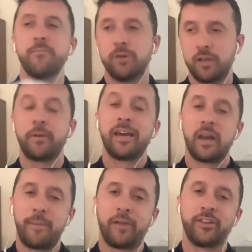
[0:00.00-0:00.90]
it, but again,
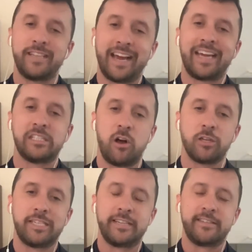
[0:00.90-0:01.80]
about the
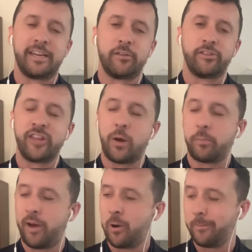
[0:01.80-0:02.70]
decades-long dictator that's now in
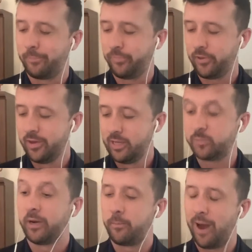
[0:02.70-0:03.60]
power, that's
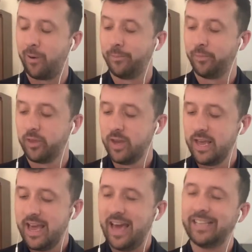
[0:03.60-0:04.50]
been in power.
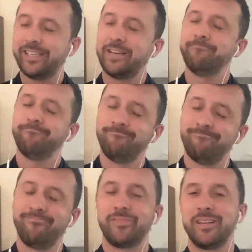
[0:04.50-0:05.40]
And I say,
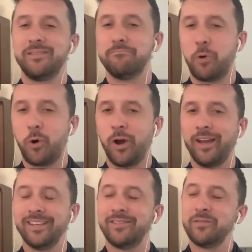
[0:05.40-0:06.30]

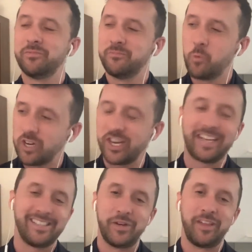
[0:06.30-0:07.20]
"Boy, wish I
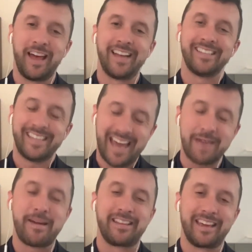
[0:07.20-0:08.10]
could do that.
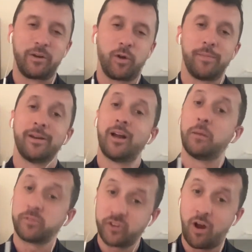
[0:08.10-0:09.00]
Can't make that agreement.
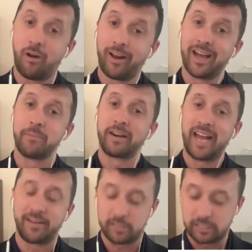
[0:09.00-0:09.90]
I'm sorry. I'm going to
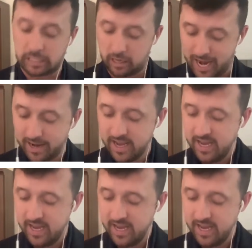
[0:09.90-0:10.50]
have to decline."